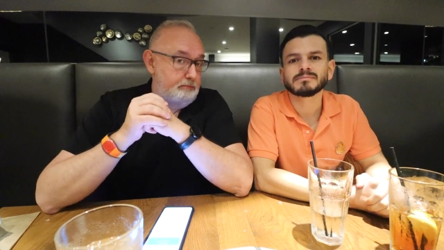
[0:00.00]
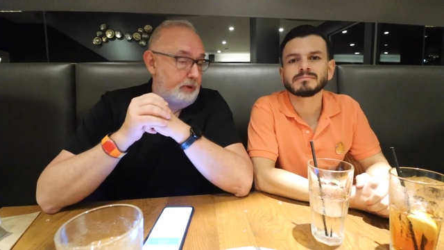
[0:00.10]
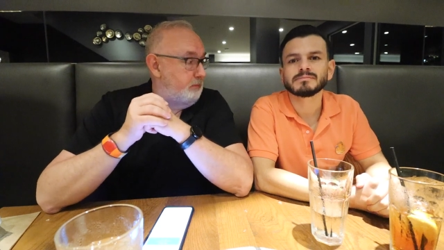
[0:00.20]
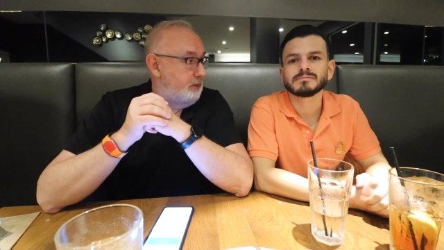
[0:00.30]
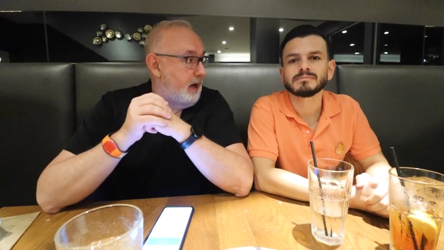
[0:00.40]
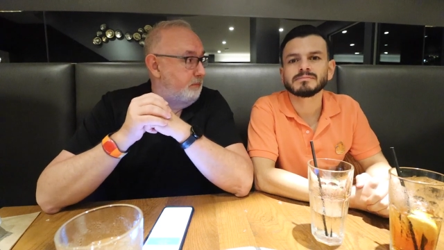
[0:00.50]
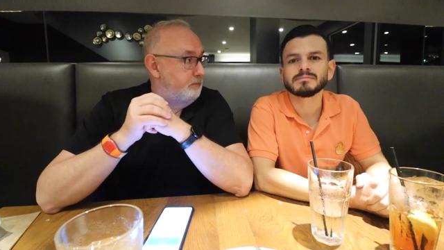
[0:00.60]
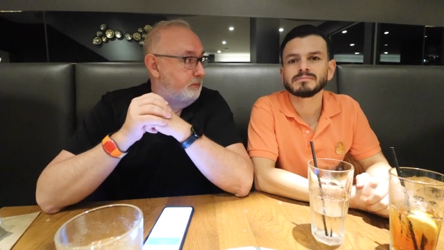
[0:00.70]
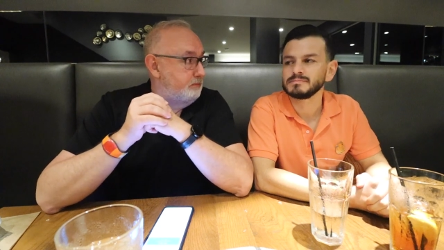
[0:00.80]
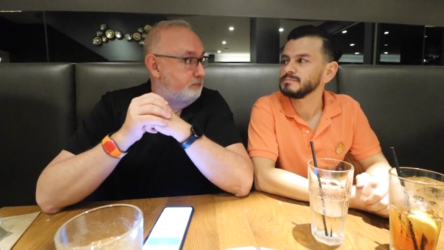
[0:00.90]
Speaker 1: but yeah,
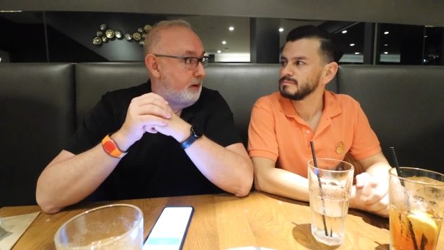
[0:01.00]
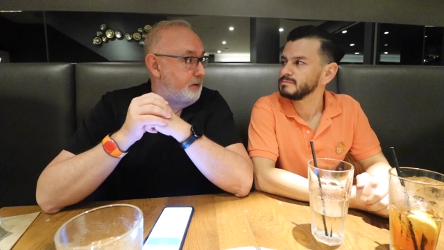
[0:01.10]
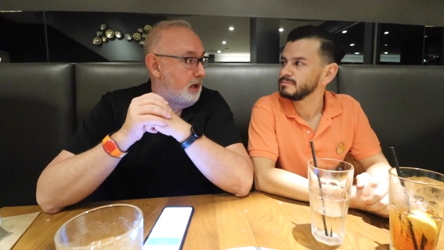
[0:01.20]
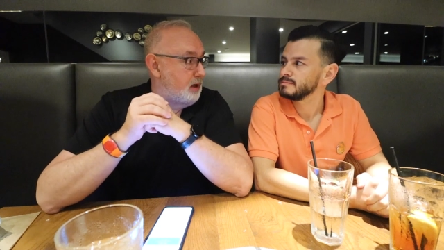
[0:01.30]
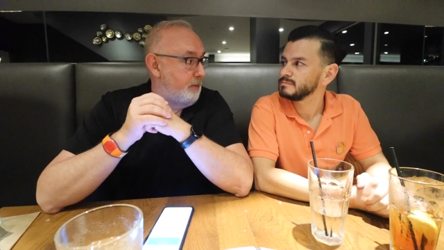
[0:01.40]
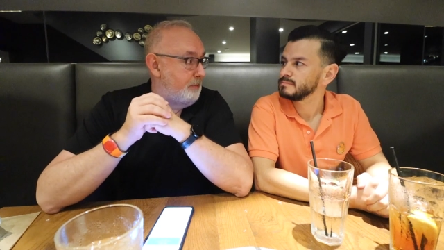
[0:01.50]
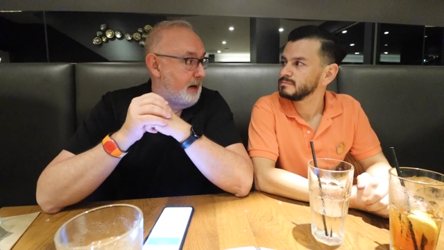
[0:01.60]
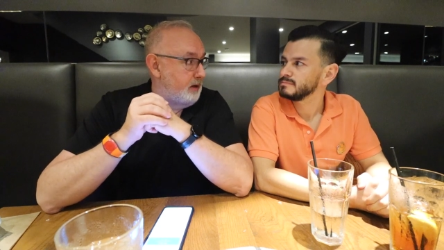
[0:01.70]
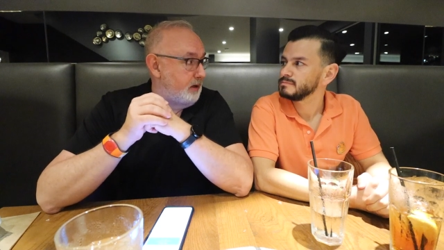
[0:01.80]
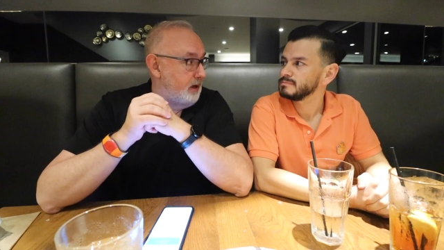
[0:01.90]
probably not coming
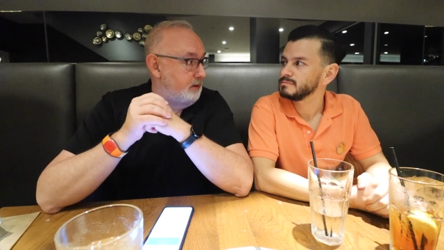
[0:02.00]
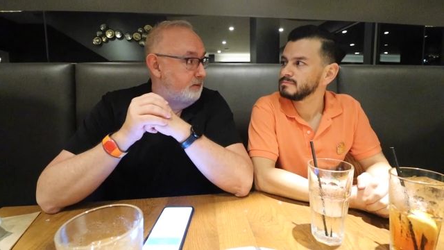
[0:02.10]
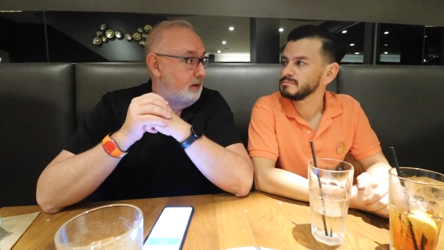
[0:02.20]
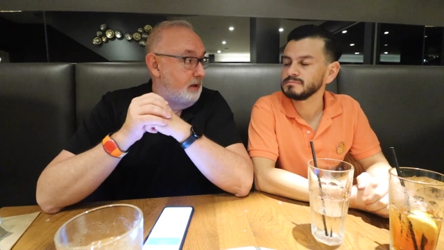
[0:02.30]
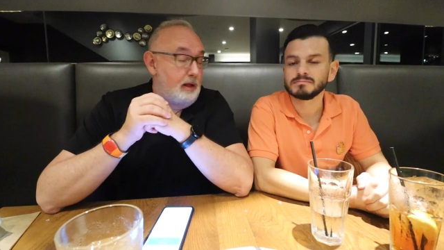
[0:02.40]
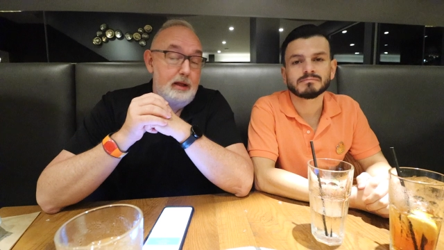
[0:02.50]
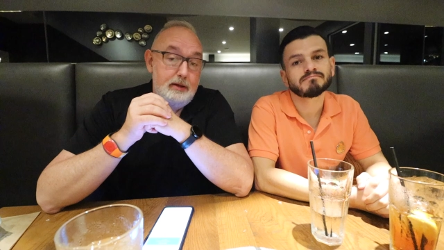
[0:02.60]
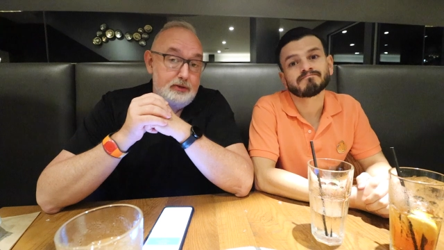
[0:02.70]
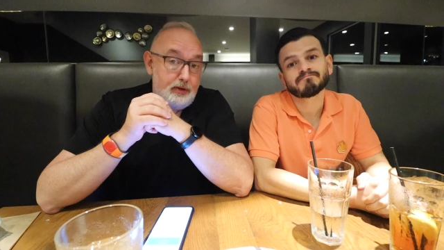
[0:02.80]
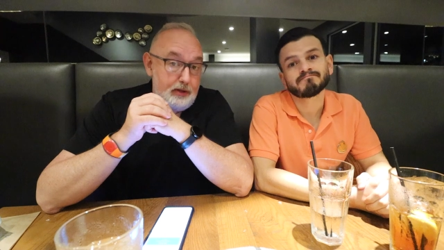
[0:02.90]
back again.
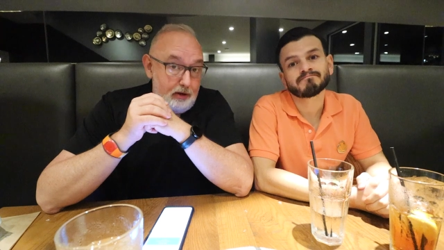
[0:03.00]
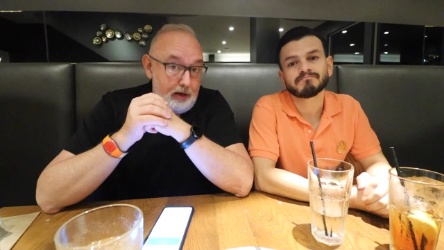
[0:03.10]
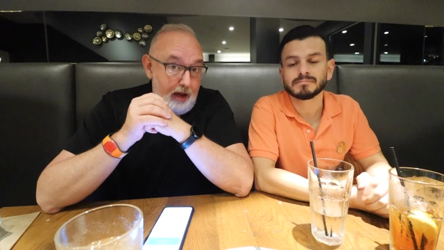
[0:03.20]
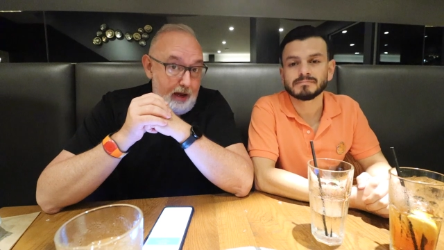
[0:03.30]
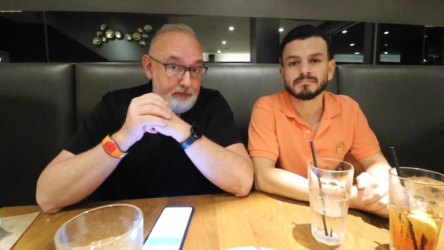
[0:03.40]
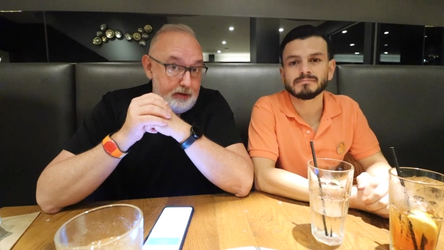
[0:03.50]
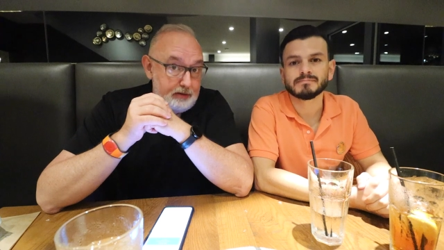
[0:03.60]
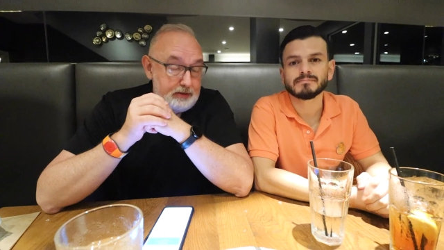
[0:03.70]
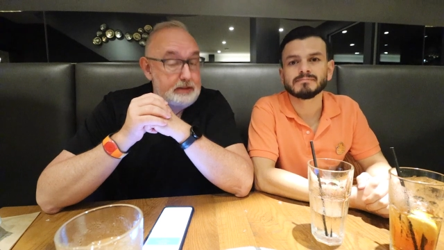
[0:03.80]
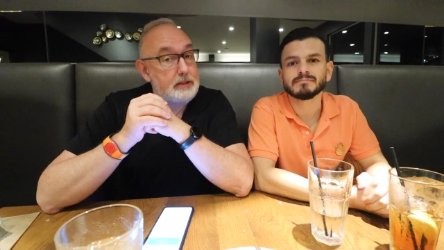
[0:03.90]
So there you have it.
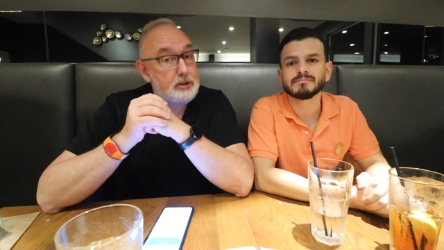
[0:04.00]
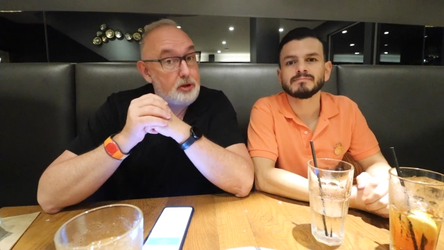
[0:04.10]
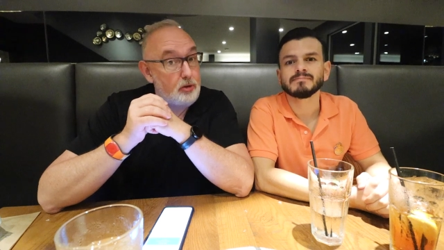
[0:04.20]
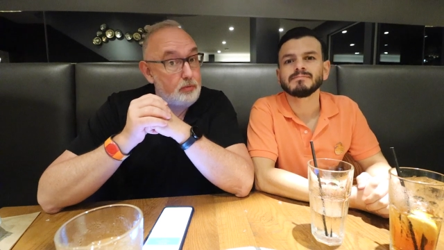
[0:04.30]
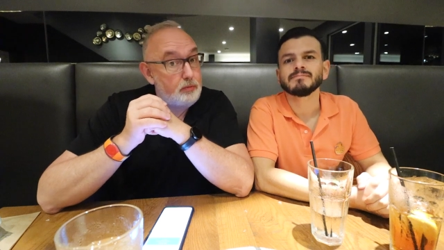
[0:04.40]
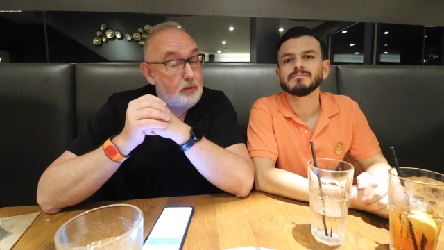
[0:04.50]
So